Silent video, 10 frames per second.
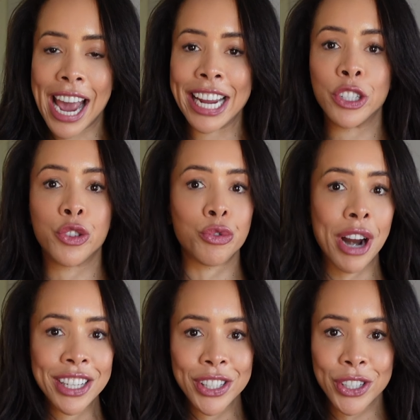a
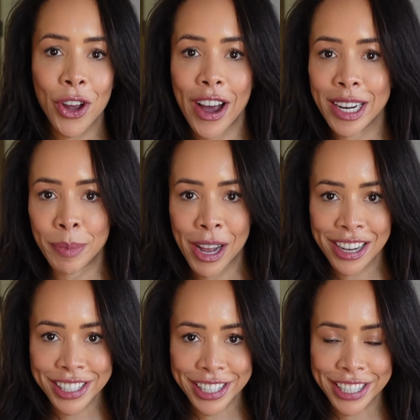dress kind of
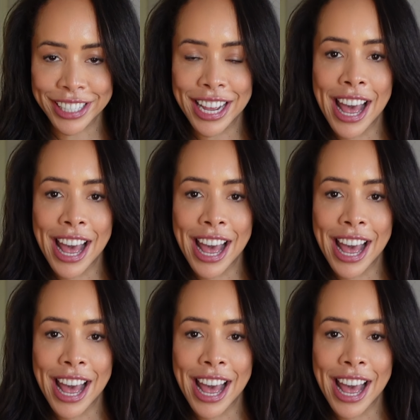person.